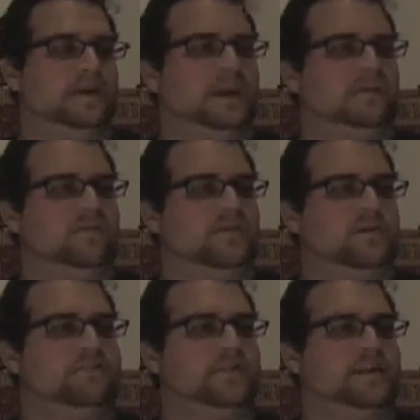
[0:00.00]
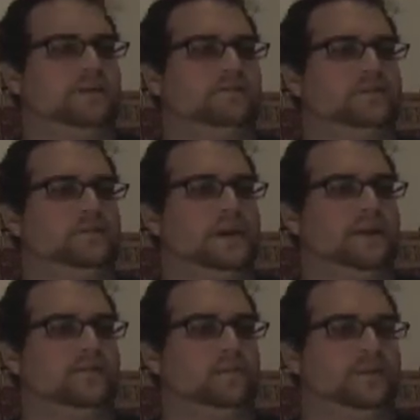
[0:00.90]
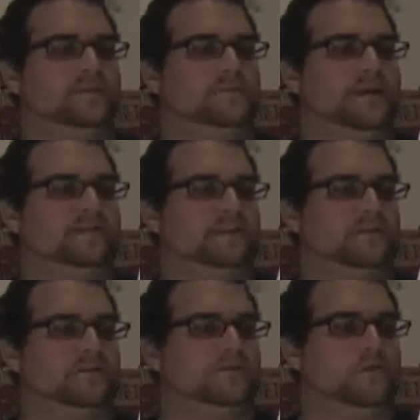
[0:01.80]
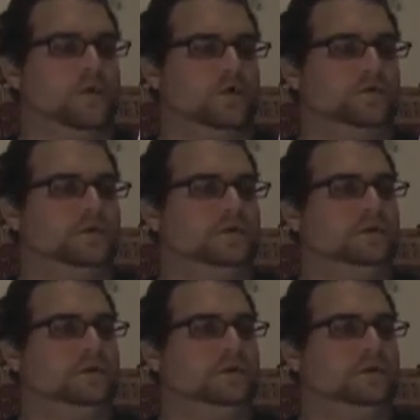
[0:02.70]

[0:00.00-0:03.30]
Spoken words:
It showed up for the next few nights with this message, quote,